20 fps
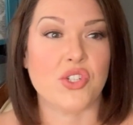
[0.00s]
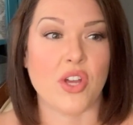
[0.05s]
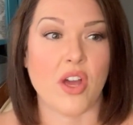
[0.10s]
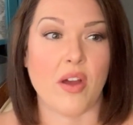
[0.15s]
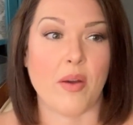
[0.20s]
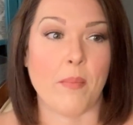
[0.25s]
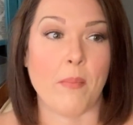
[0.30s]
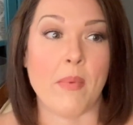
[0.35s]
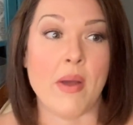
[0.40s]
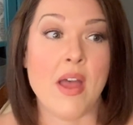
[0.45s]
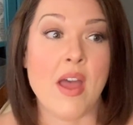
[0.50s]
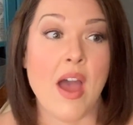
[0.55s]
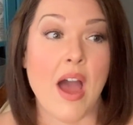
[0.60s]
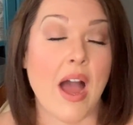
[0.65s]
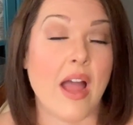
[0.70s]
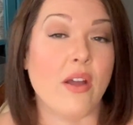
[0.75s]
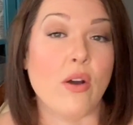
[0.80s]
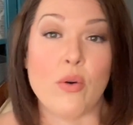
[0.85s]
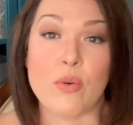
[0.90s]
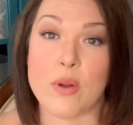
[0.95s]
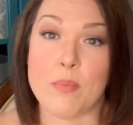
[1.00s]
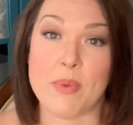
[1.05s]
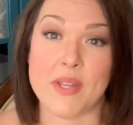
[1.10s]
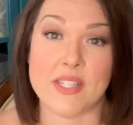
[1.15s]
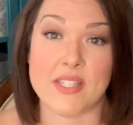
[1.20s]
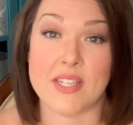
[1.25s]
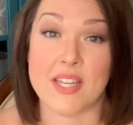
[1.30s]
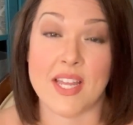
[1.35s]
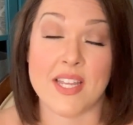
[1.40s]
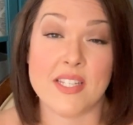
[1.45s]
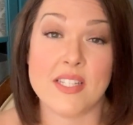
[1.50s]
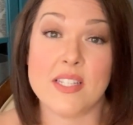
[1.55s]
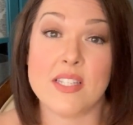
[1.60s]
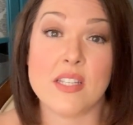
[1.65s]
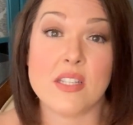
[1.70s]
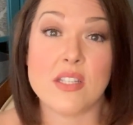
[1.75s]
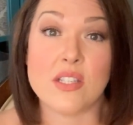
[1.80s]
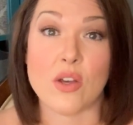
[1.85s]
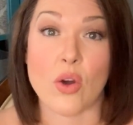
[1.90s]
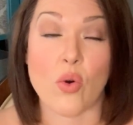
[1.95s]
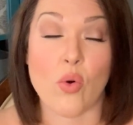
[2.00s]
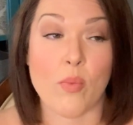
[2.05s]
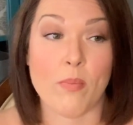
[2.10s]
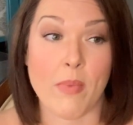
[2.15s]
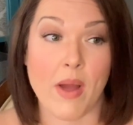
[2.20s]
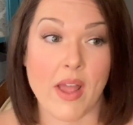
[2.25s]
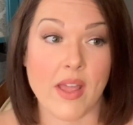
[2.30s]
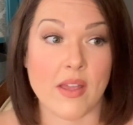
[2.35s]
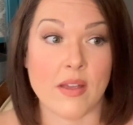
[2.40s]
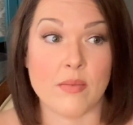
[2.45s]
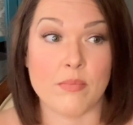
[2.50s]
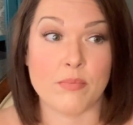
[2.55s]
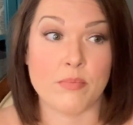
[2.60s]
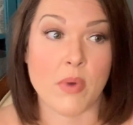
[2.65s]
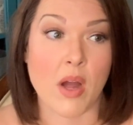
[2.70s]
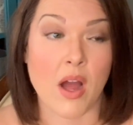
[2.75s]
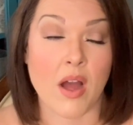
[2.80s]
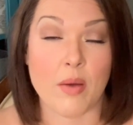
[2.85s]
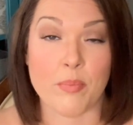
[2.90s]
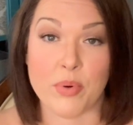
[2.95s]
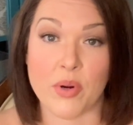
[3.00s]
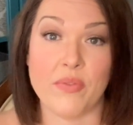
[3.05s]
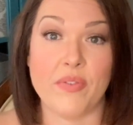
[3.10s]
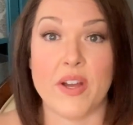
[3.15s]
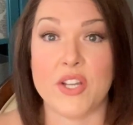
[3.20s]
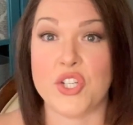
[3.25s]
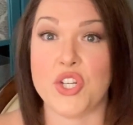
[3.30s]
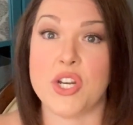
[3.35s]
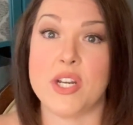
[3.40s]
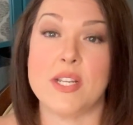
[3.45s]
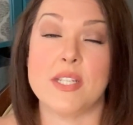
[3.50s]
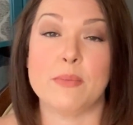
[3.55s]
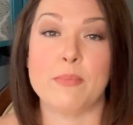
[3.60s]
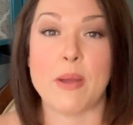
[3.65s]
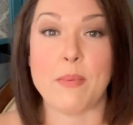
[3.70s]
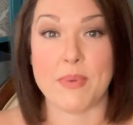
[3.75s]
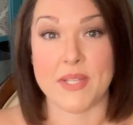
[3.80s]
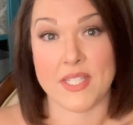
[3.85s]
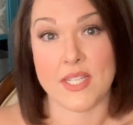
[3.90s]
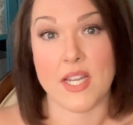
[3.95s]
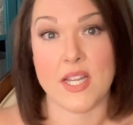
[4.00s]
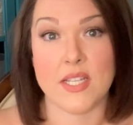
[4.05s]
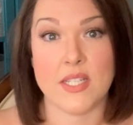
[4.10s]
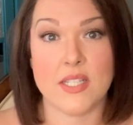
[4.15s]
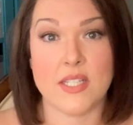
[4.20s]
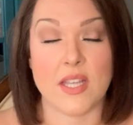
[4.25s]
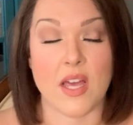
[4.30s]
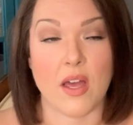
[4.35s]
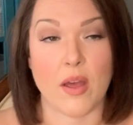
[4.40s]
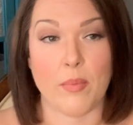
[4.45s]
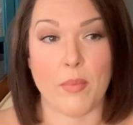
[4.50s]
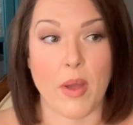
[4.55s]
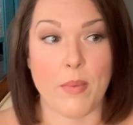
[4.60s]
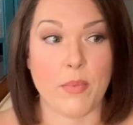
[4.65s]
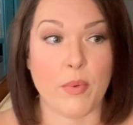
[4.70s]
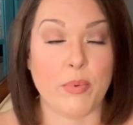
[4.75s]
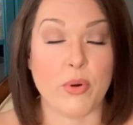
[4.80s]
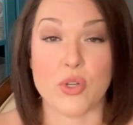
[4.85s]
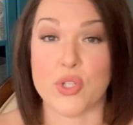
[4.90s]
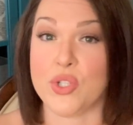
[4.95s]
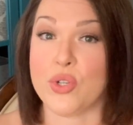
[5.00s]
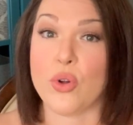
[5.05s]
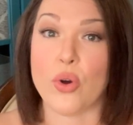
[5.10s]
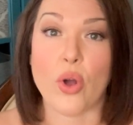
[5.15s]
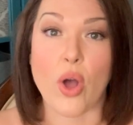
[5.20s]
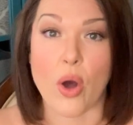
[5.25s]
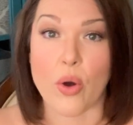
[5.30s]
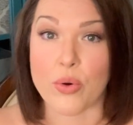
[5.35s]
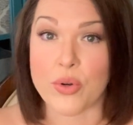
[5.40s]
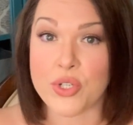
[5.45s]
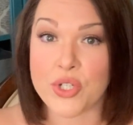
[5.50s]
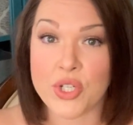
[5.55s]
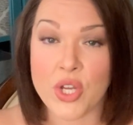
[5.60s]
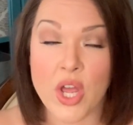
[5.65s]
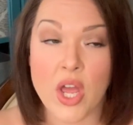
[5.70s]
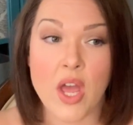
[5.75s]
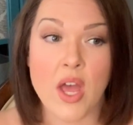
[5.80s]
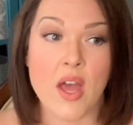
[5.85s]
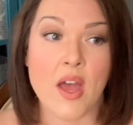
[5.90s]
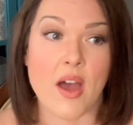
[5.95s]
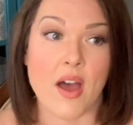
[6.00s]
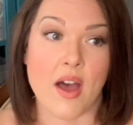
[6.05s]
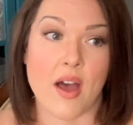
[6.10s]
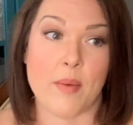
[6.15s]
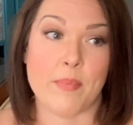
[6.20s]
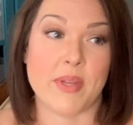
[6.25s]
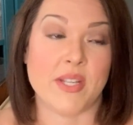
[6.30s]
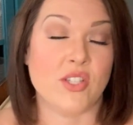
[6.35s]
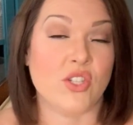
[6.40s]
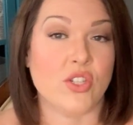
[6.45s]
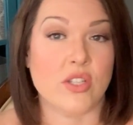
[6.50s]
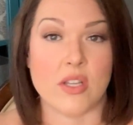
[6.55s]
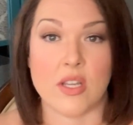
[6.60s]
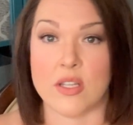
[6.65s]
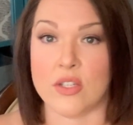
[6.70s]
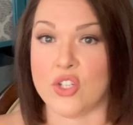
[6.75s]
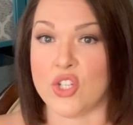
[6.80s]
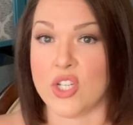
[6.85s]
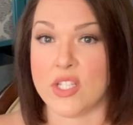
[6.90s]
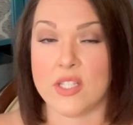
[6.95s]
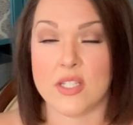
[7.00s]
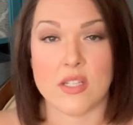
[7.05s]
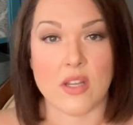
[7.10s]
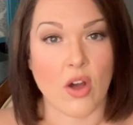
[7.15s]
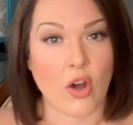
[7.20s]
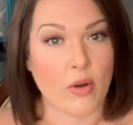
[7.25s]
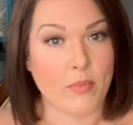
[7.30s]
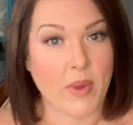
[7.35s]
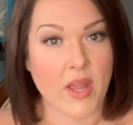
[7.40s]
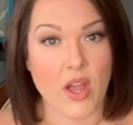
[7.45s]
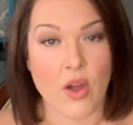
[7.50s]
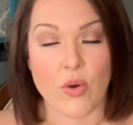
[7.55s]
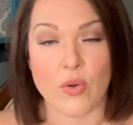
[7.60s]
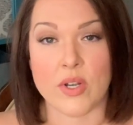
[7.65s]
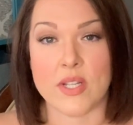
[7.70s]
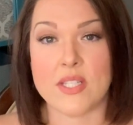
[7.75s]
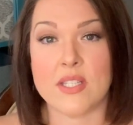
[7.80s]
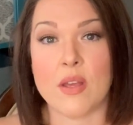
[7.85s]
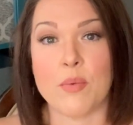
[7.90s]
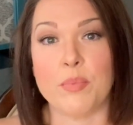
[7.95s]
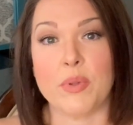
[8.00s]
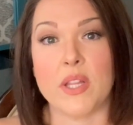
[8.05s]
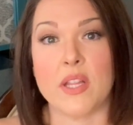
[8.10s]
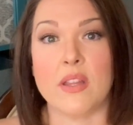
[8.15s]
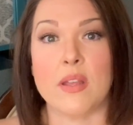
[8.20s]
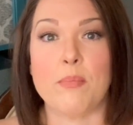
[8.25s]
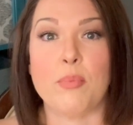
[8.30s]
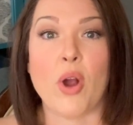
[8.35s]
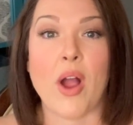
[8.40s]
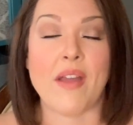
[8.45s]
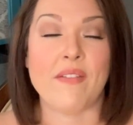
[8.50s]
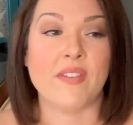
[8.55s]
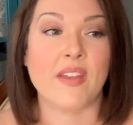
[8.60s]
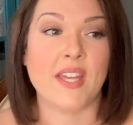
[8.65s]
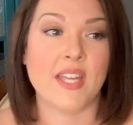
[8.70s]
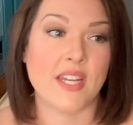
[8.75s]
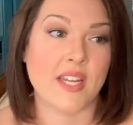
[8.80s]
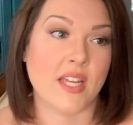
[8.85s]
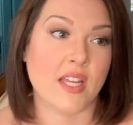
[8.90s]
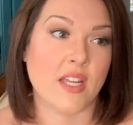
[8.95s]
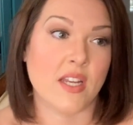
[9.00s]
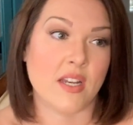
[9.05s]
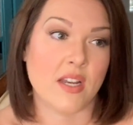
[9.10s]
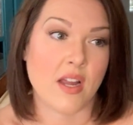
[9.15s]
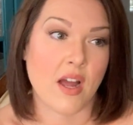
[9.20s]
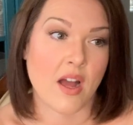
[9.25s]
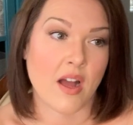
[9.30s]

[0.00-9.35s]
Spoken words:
I own a business, so my profession is my business. I'm a personal coach. It's just on my own. It's completely private.